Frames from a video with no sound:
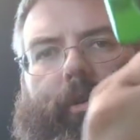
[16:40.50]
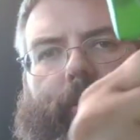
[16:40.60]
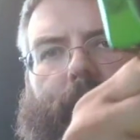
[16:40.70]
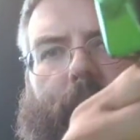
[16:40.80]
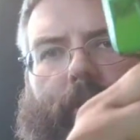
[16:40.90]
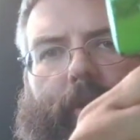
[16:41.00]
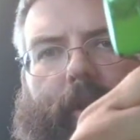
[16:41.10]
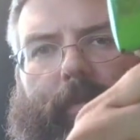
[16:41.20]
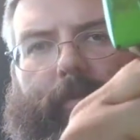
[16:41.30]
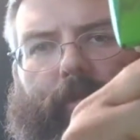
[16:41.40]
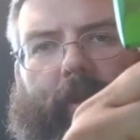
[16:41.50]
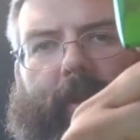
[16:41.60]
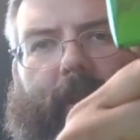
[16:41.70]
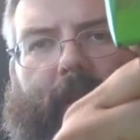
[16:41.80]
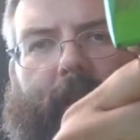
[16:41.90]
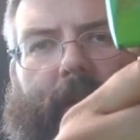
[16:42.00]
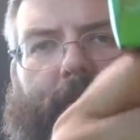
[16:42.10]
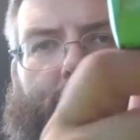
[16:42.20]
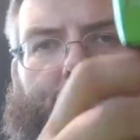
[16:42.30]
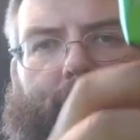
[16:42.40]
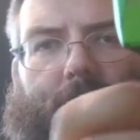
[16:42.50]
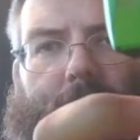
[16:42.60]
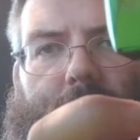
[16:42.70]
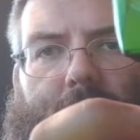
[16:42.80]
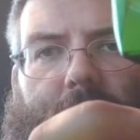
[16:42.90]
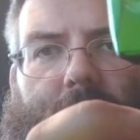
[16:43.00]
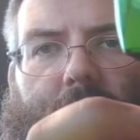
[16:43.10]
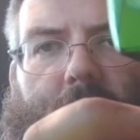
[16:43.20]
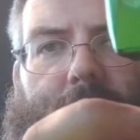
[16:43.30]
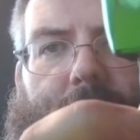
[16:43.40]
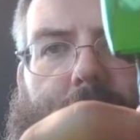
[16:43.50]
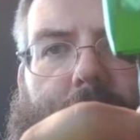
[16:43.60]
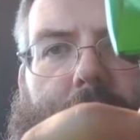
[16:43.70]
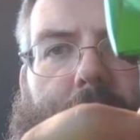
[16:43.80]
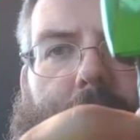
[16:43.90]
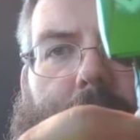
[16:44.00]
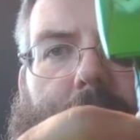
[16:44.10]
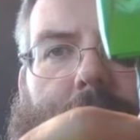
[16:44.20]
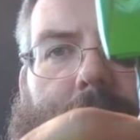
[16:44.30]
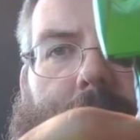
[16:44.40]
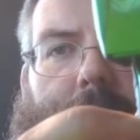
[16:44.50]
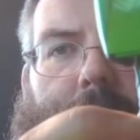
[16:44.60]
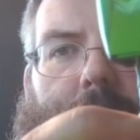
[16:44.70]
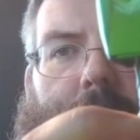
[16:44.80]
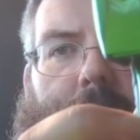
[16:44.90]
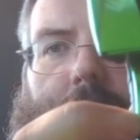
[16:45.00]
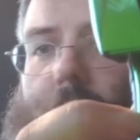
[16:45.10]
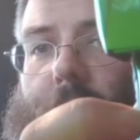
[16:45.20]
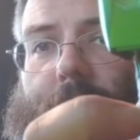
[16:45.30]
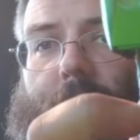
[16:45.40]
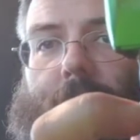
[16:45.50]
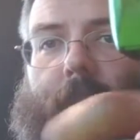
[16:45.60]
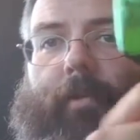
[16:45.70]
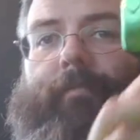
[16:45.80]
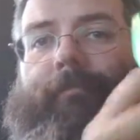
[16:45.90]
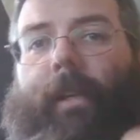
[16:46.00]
the joystick down. It says off. Hit it again, and it turns off.